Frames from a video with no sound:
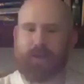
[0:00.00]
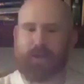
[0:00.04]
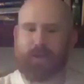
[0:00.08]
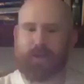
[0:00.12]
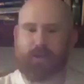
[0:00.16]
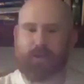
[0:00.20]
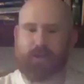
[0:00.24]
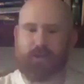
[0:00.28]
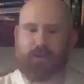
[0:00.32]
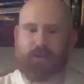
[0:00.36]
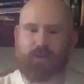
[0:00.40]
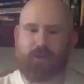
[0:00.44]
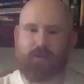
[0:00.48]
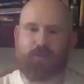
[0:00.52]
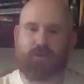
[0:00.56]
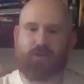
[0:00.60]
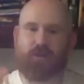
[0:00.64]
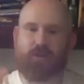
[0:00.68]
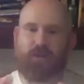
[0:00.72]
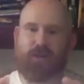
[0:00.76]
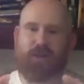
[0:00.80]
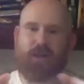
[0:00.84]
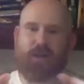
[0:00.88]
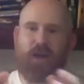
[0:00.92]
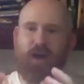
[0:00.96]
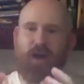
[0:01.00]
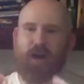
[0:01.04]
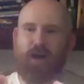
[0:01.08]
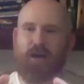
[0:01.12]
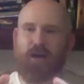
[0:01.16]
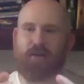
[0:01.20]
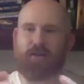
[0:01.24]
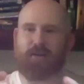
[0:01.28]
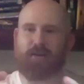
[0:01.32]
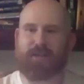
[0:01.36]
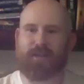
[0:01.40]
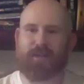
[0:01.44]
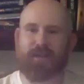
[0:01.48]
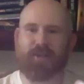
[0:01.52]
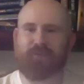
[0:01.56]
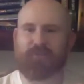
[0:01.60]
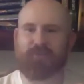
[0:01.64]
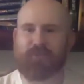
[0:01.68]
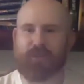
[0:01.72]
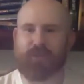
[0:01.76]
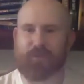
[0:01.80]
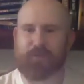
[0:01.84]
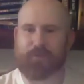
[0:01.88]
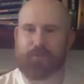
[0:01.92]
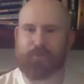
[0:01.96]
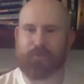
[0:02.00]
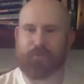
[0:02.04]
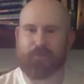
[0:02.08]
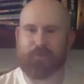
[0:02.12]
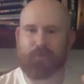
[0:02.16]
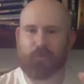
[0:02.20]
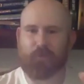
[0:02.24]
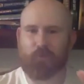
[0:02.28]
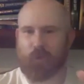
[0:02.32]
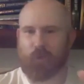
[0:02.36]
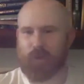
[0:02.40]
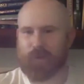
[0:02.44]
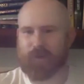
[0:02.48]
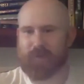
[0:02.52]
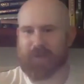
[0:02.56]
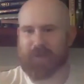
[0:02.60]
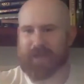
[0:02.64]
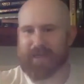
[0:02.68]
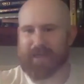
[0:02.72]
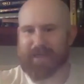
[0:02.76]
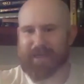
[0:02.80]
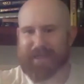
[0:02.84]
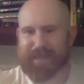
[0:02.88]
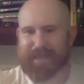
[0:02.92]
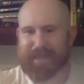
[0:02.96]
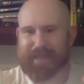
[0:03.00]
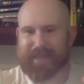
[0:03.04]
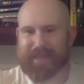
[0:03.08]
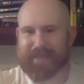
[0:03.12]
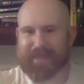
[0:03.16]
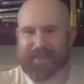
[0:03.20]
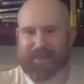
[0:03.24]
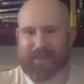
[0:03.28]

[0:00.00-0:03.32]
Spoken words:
you can't give them what they need.